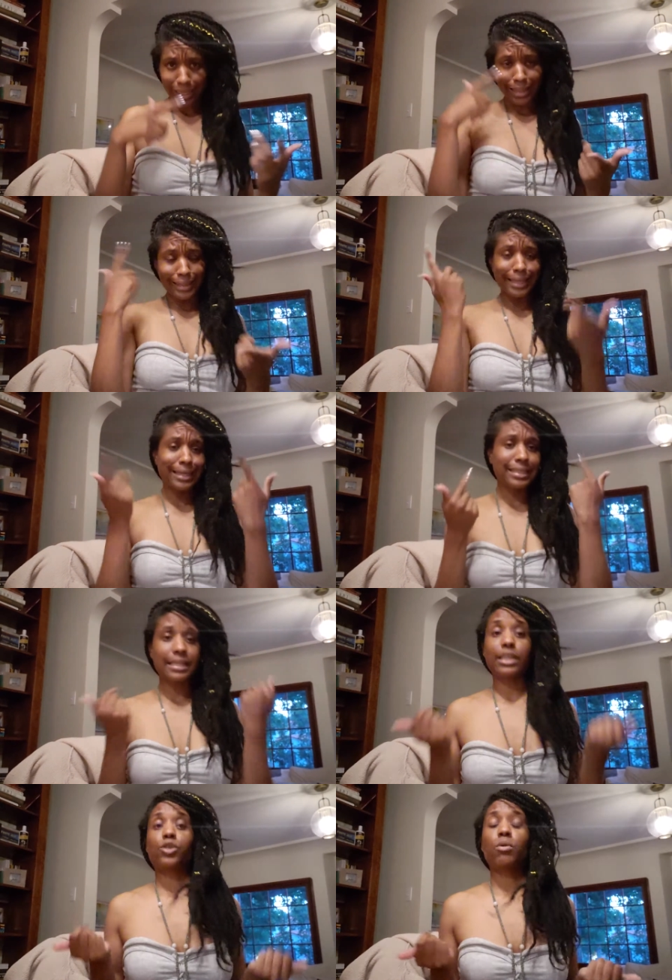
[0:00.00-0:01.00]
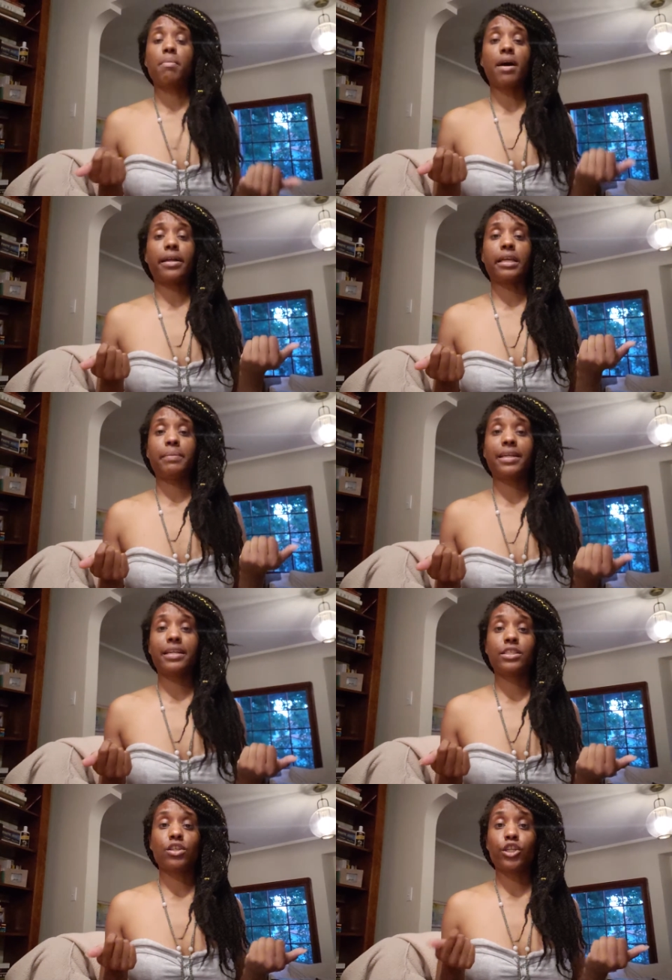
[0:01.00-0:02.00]
the intellectual body,
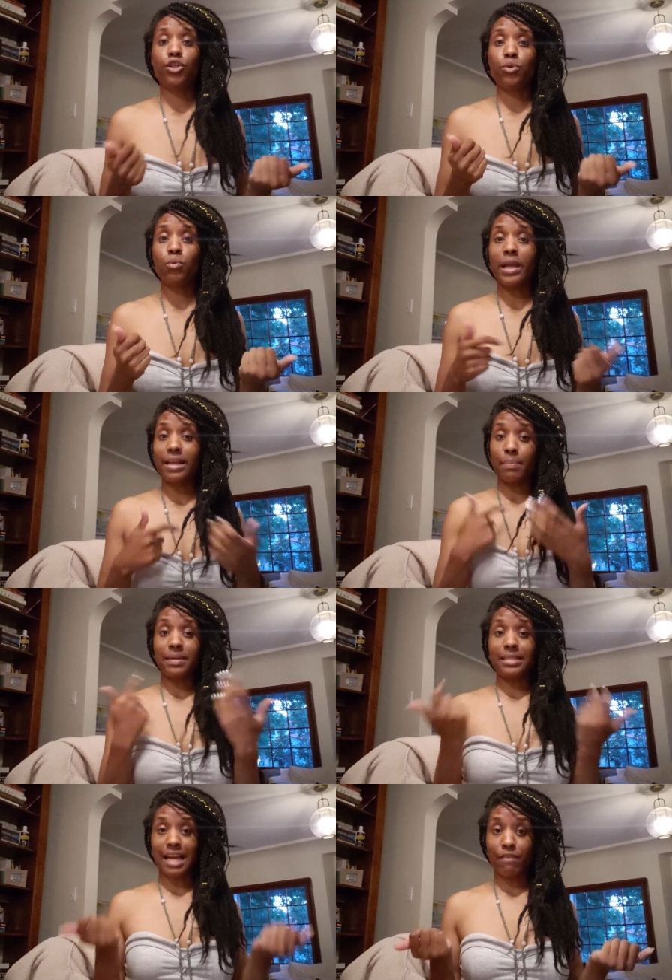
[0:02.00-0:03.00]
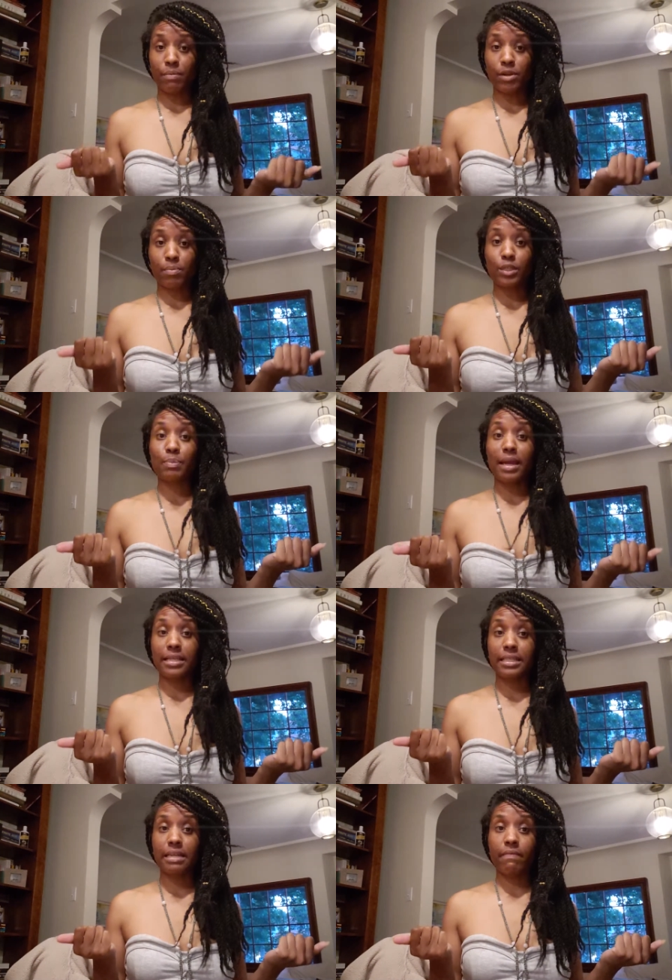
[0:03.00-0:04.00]
because you wake up and die from your
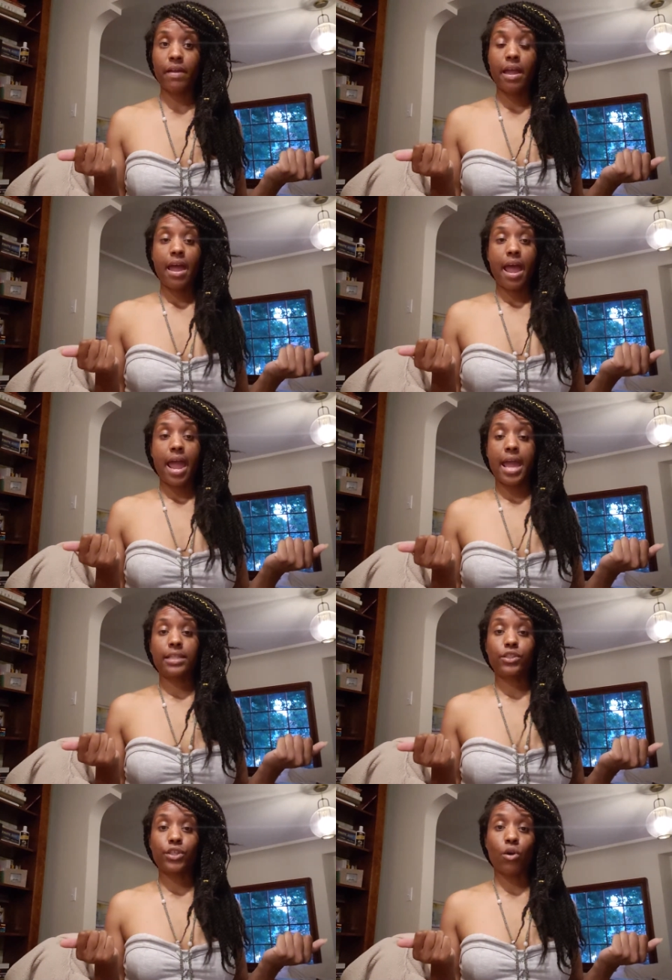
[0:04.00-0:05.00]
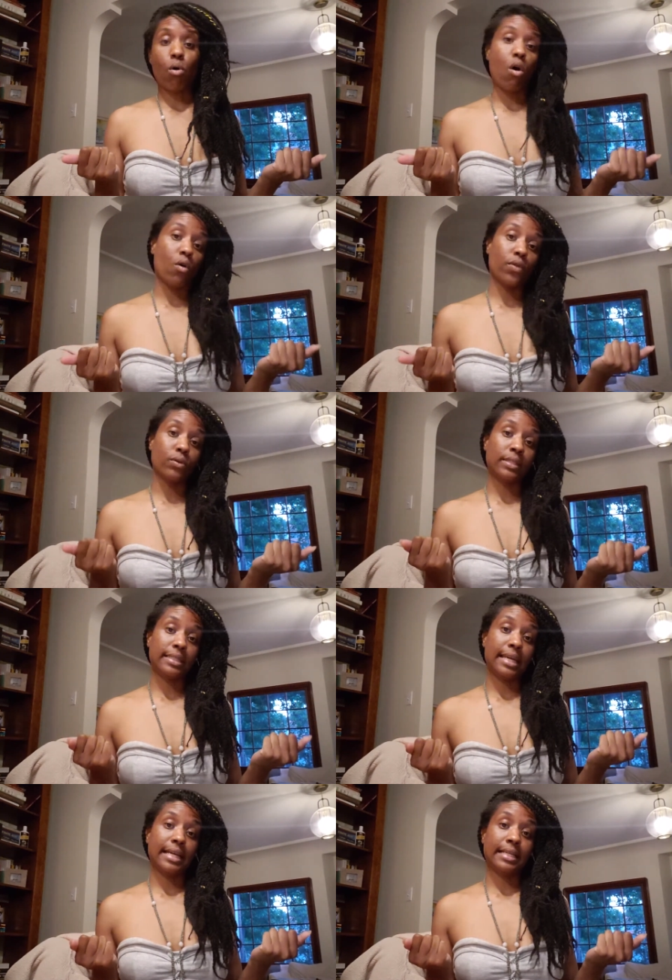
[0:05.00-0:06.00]
perspective. And so all those
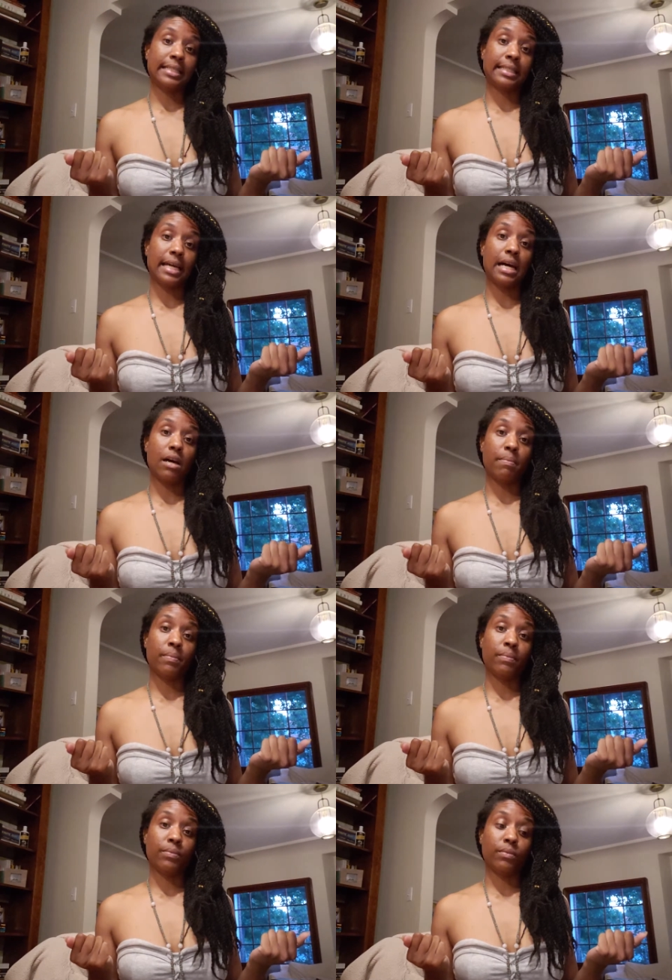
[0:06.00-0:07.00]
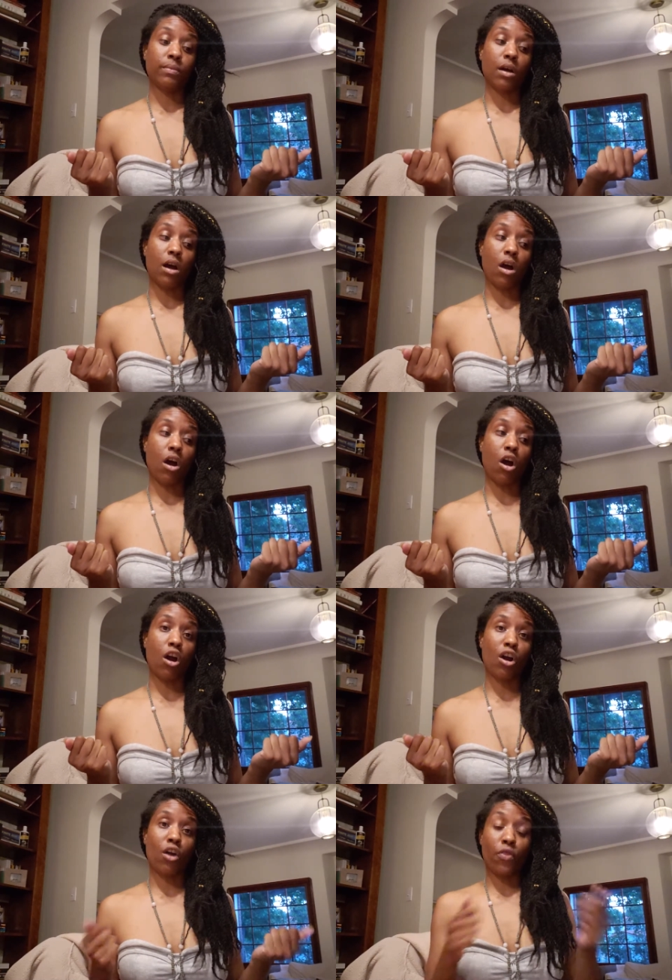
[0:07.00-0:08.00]
things
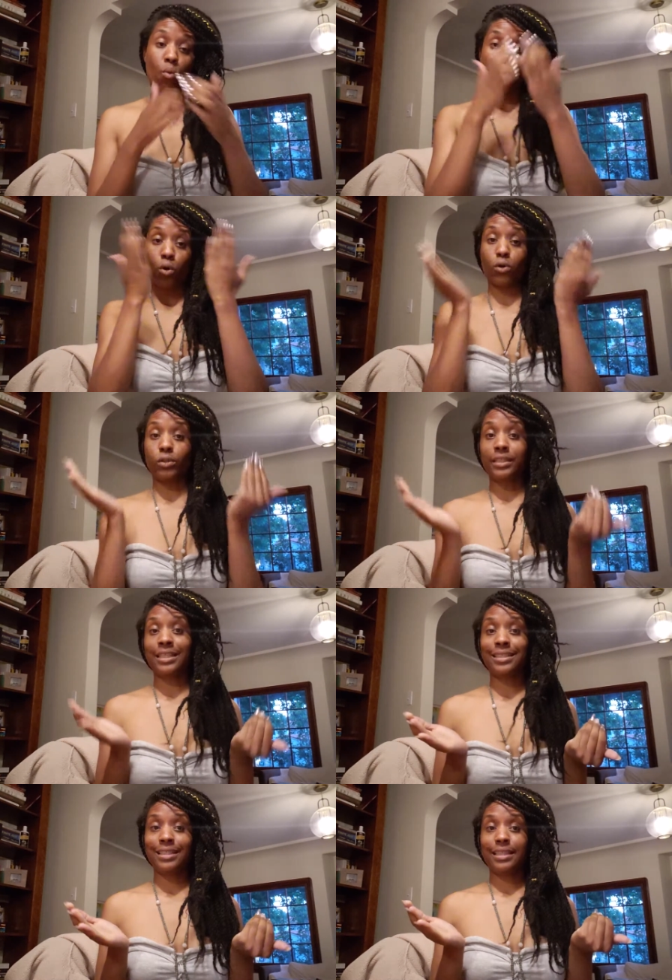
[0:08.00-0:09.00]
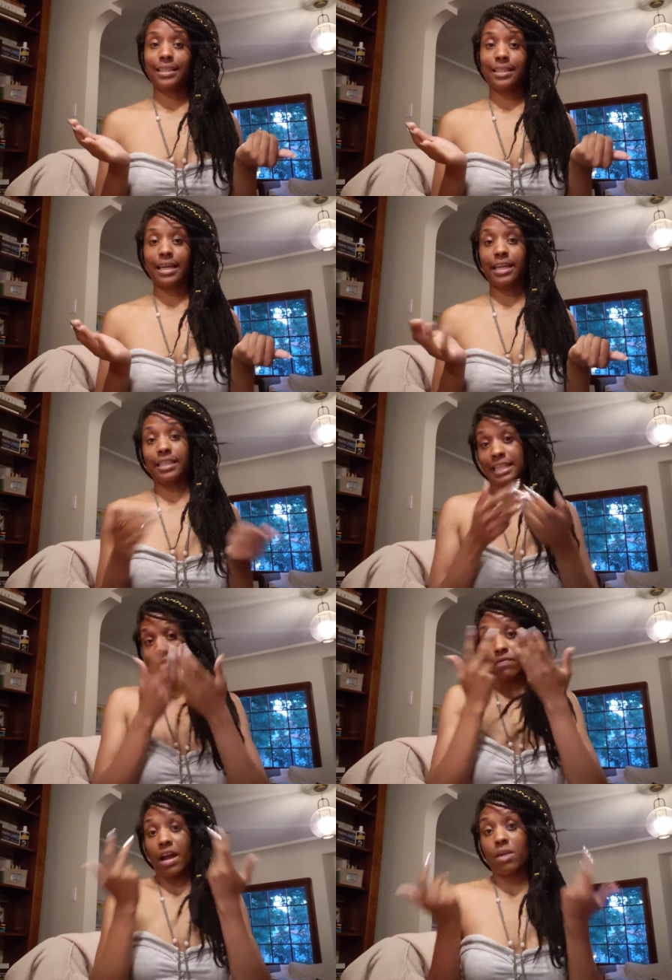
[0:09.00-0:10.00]
are the world, that the
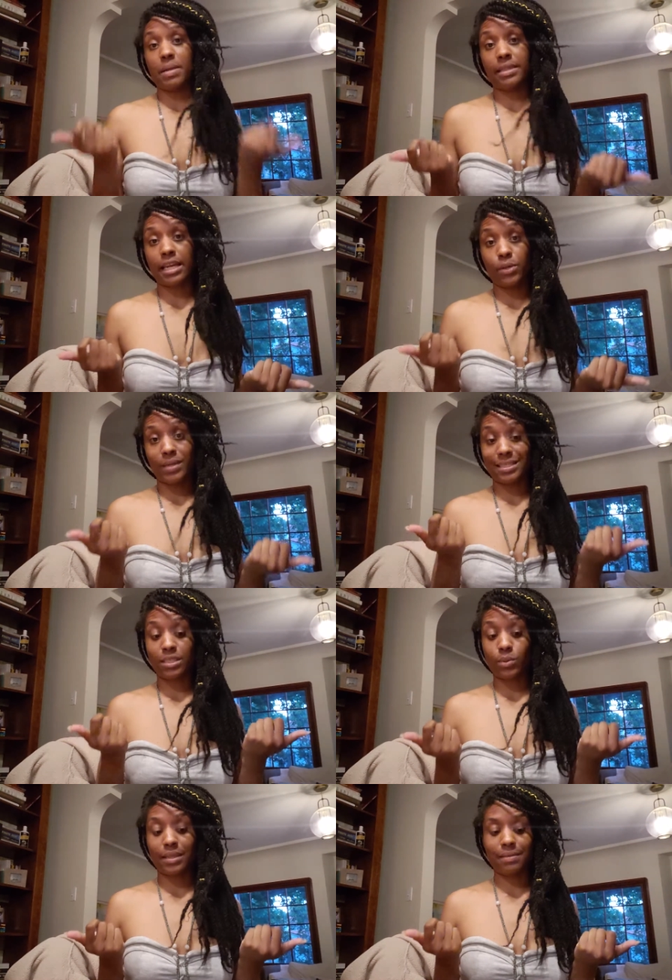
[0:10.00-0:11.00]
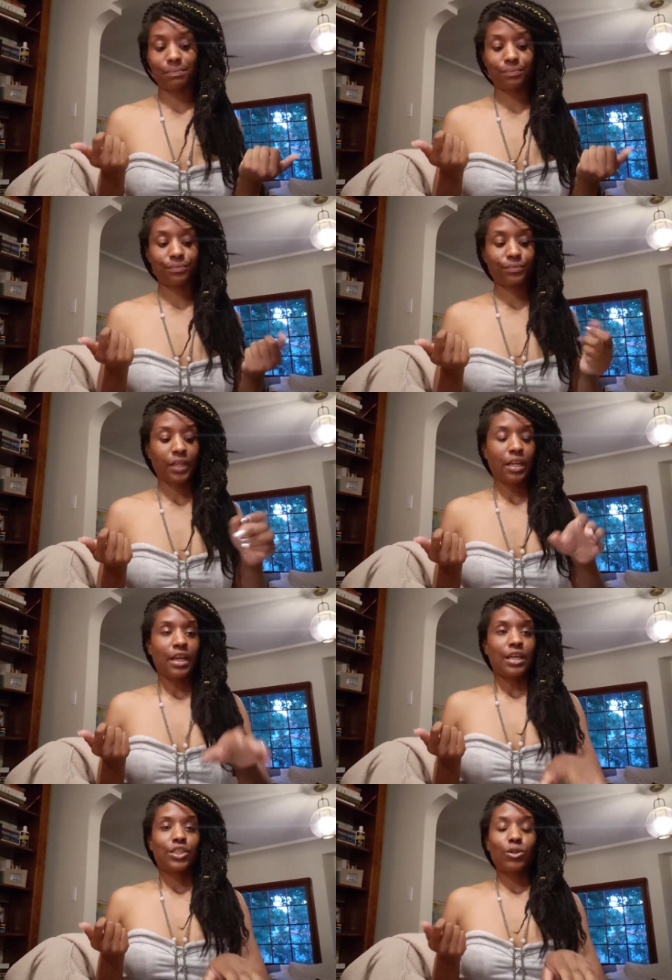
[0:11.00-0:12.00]
environment that you exist within.
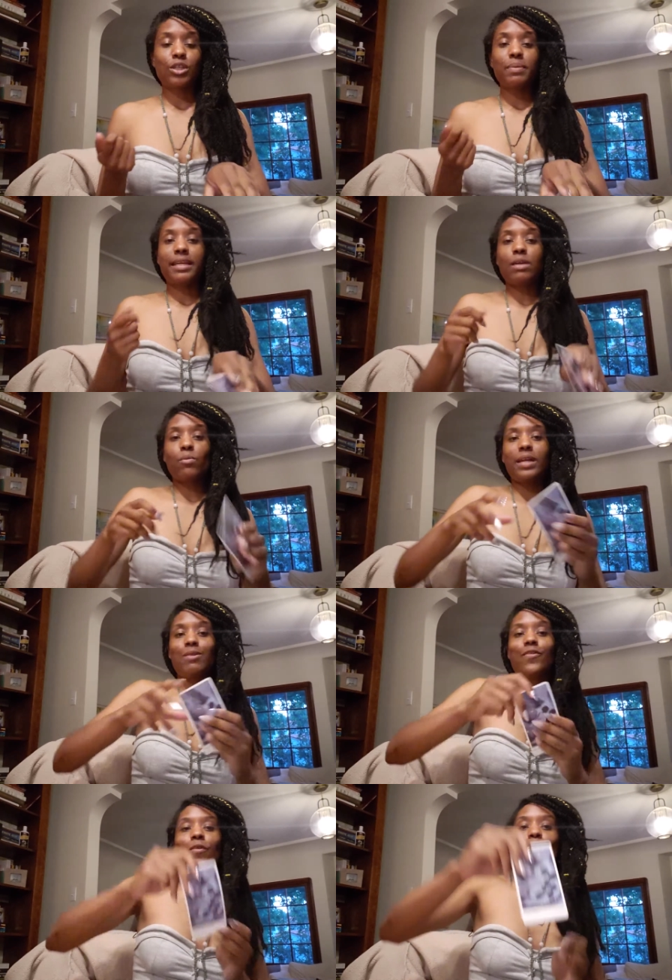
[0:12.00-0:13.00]
So to begin with,